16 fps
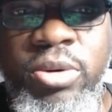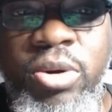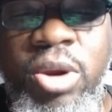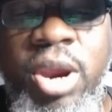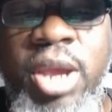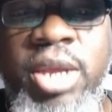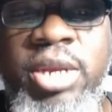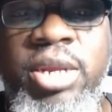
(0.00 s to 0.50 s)

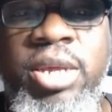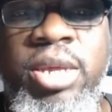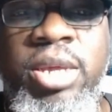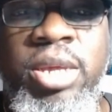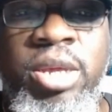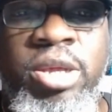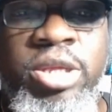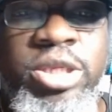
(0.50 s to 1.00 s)
right?
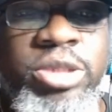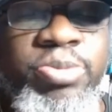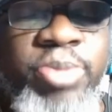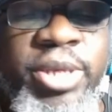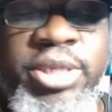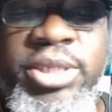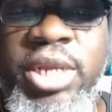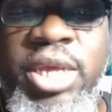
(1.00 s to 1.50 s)

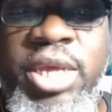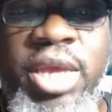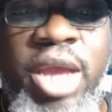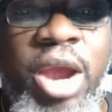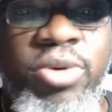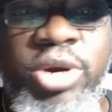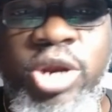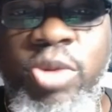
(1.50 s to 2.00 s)
Especially
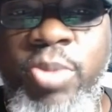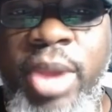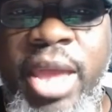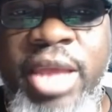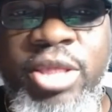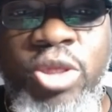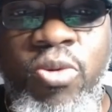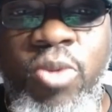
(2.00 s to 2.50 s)
our number
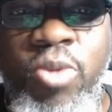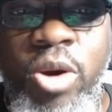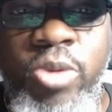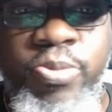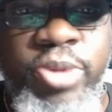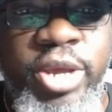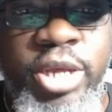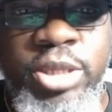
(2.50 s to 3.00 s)
8
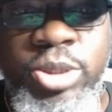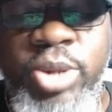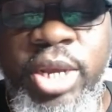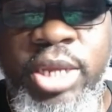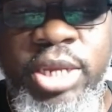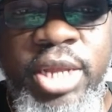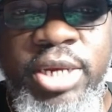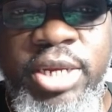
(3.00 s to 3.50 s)
overall pick,
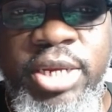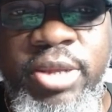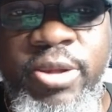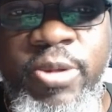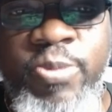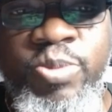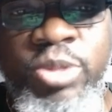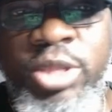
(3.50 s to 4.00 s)
Drake London.
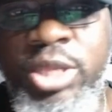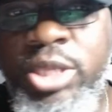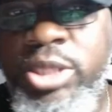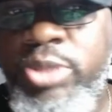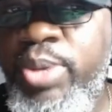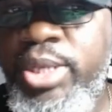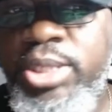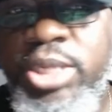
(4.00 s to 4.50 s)

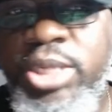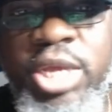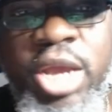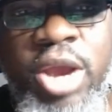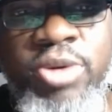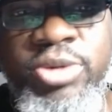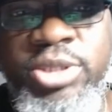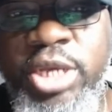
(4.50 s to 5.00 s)
Especially
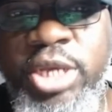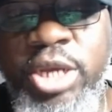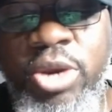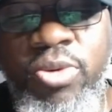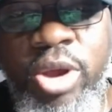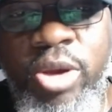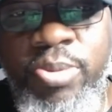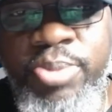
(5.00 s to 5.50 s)
our second
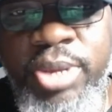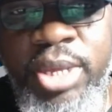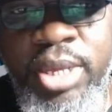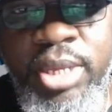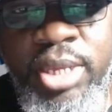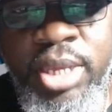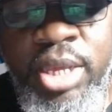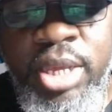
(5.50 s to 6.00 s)
round
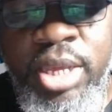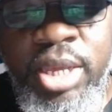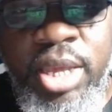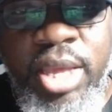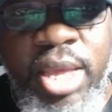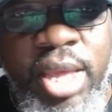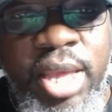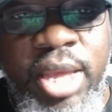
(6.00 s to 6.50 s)
pick
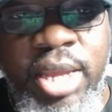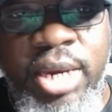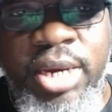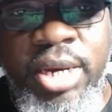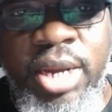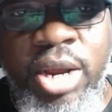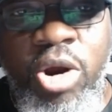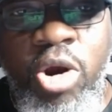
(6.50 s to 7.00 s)

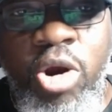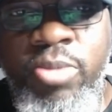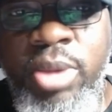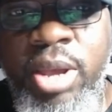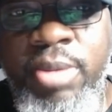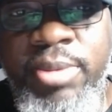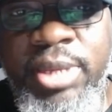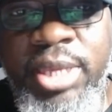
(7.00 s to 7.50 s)
and Armour
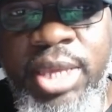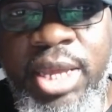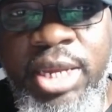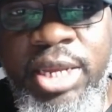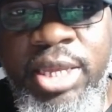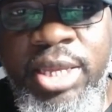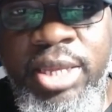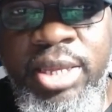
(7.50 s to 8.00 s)

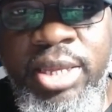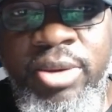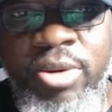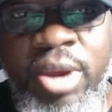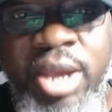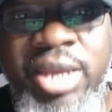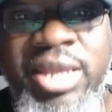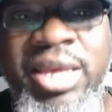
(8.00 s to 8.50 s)
Evicade.
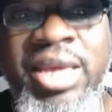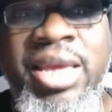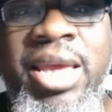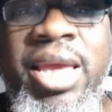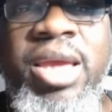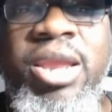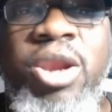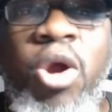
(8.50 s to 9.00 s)
Right,
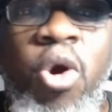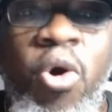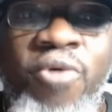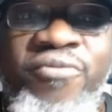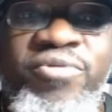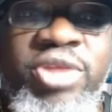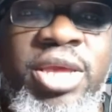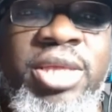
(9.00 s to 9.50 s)
and
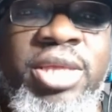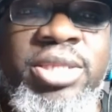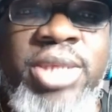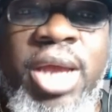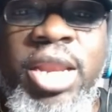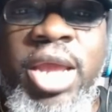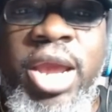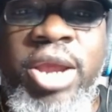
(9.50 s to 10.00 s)
hopefully
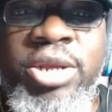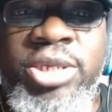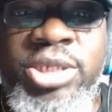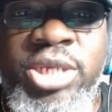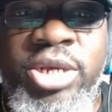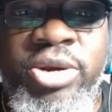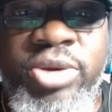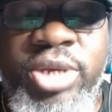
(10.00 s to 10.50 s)
Tyler
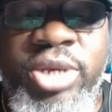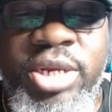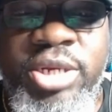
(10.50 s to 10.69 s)
Allgeier